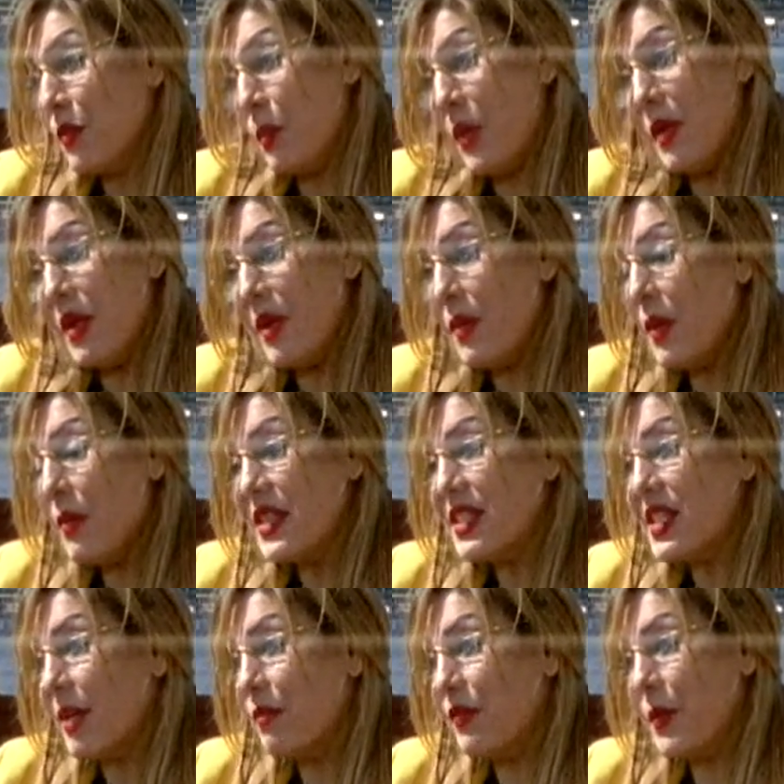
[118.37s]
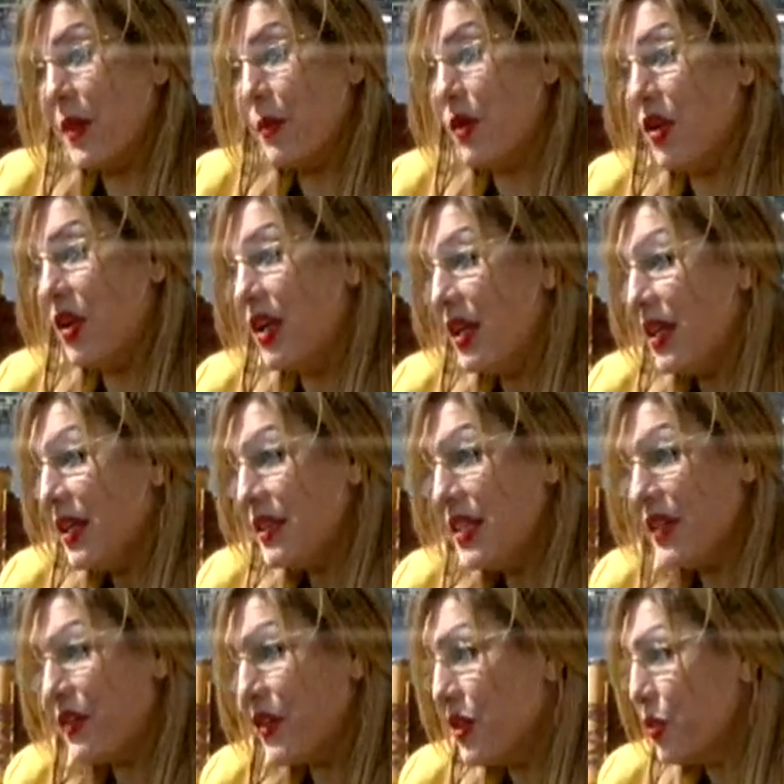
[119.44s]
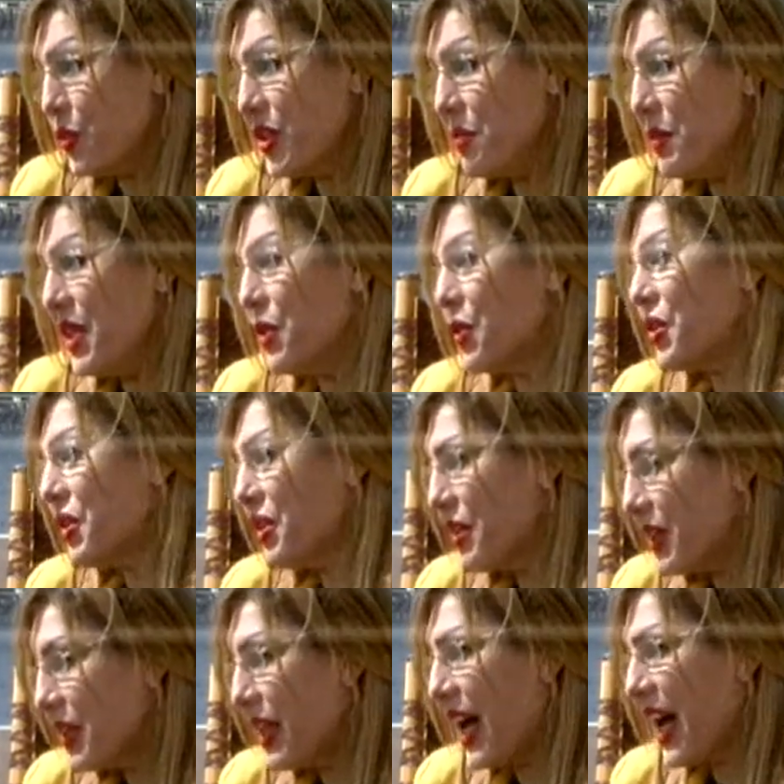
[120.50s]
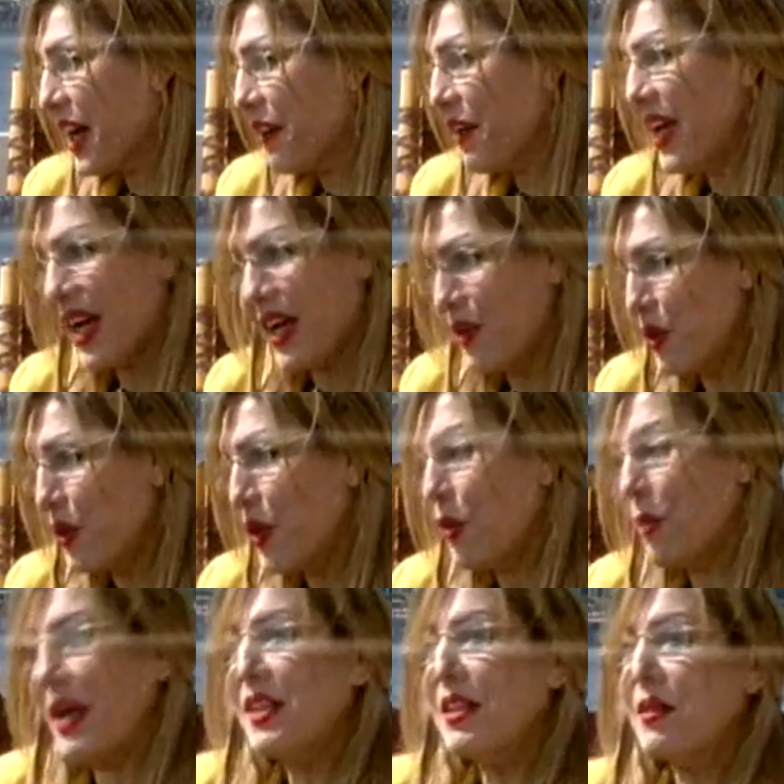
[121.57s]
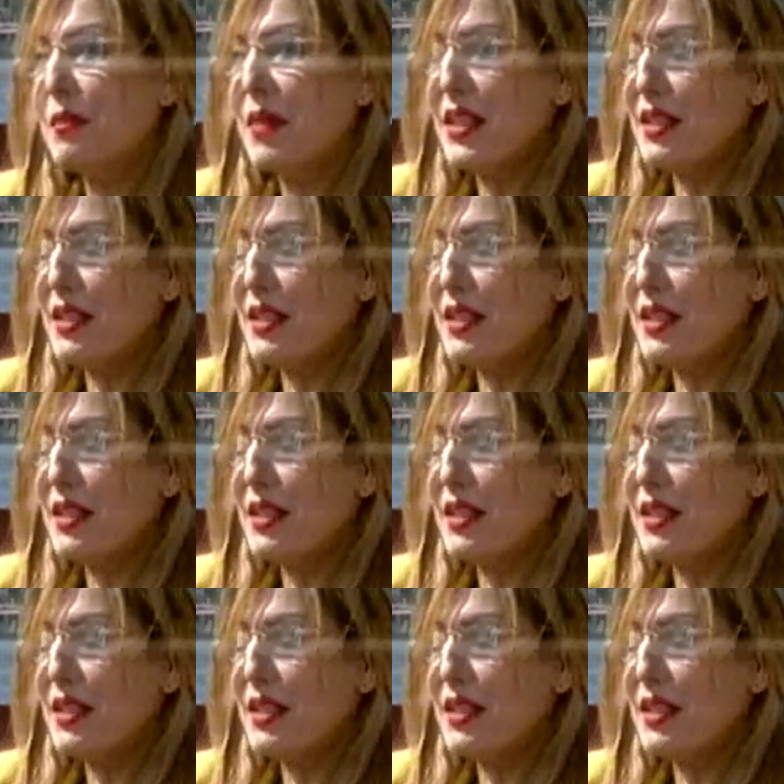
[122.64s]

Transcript: Maybe, maybe some people different with me or agree, I don't know, but, but